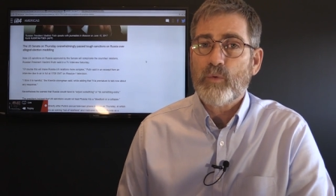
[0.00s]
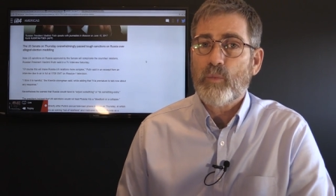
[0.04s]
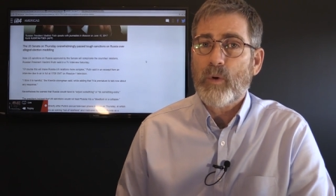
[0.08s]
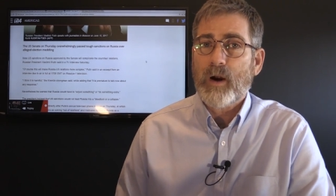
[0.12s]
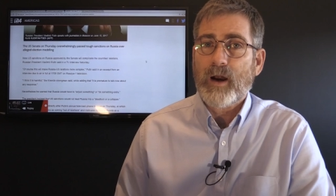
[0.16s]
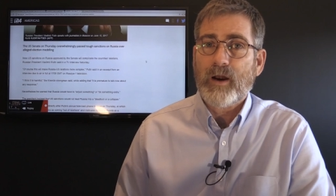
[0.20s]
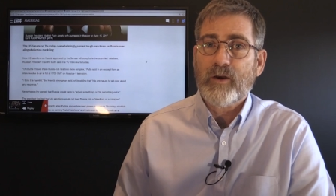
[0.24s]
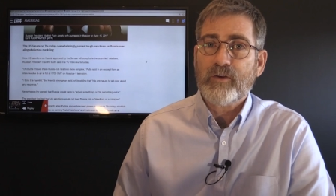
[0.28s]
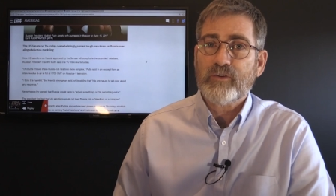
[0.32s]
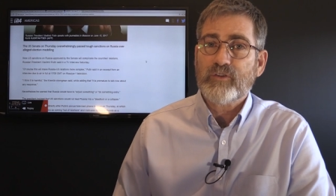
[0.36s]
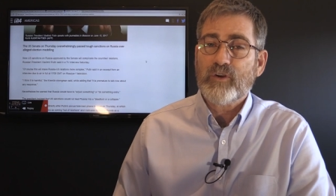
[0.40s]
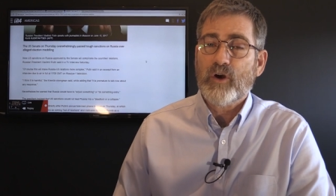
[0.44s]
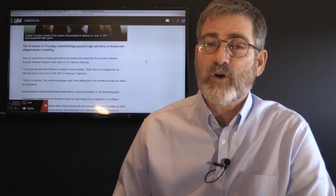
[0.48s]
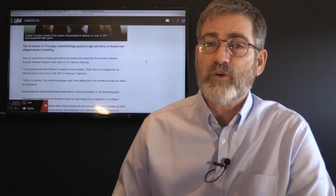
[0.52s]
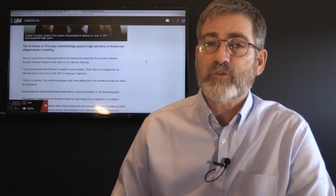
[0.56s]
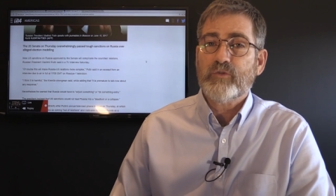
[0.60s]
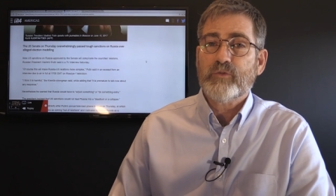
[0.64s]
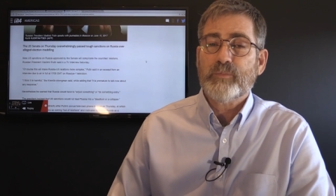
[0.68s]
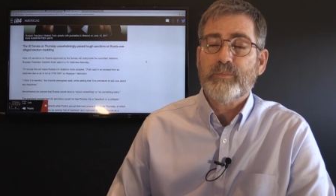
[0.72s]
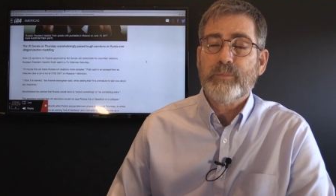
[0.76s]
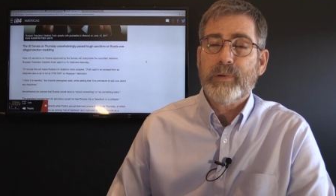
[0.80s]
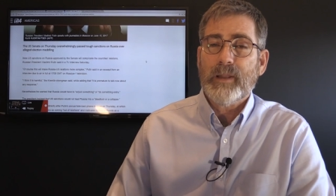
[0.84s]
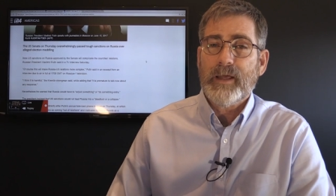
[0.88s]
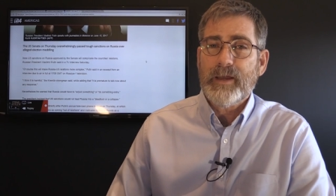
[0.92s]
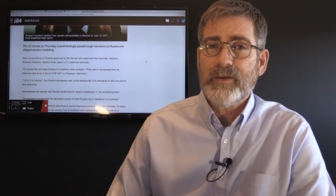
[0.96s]
whereas those
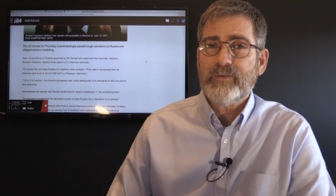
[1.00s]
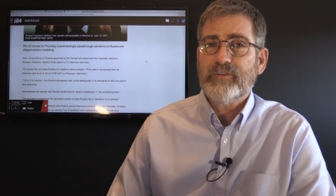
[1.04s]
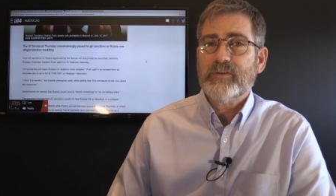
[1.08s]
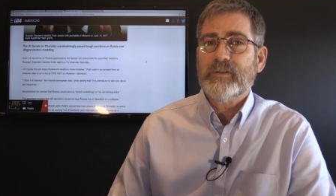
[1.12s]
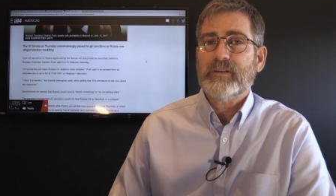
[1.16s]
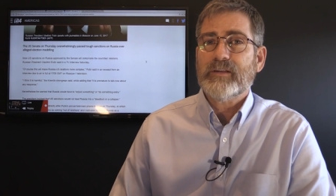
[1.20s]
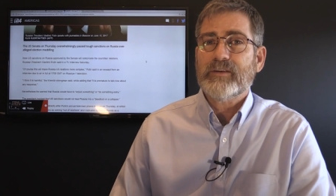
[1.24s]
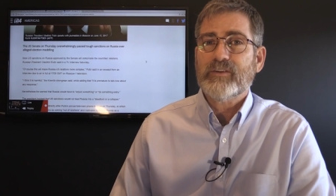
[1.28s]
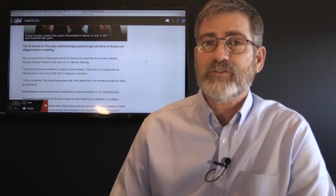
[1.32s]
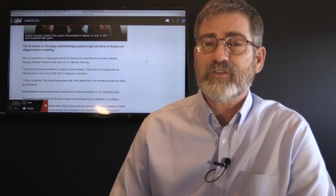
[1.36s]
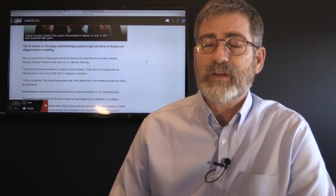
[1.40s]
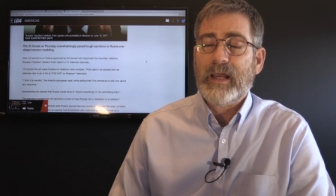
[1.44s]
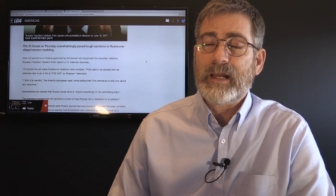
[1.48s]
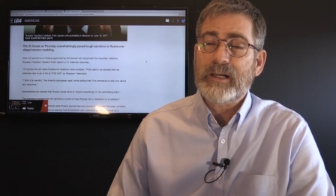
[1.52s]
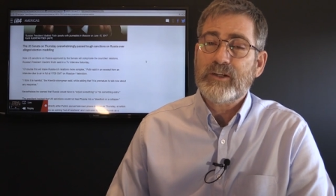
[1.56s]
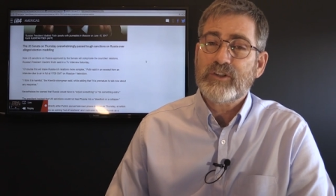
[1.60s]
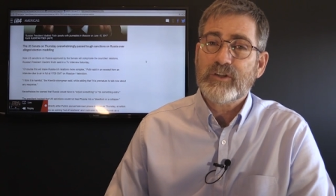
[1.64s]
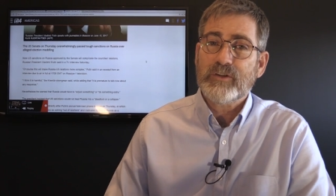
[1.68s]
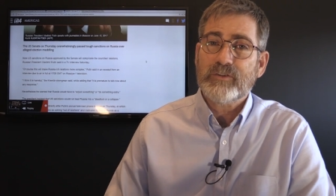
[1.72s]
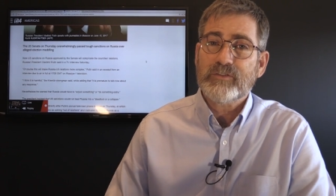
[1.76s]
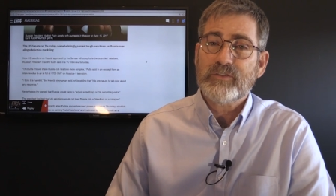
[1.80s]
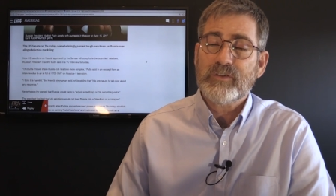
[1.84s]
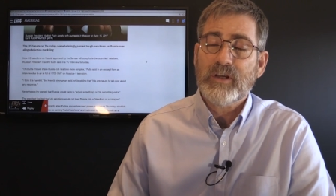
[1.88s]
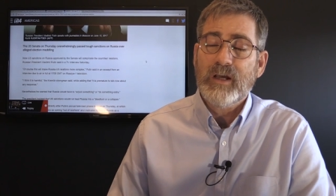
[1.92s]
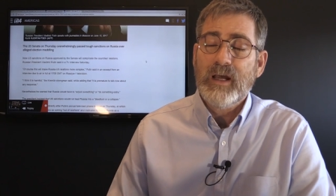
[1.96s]
placing the
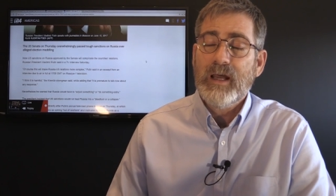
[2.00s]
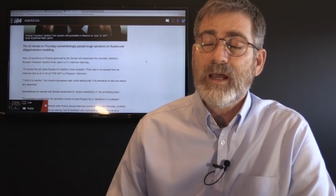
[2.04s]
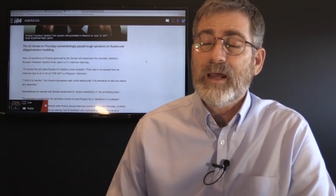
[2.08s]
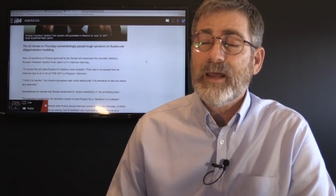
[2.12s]
sanctions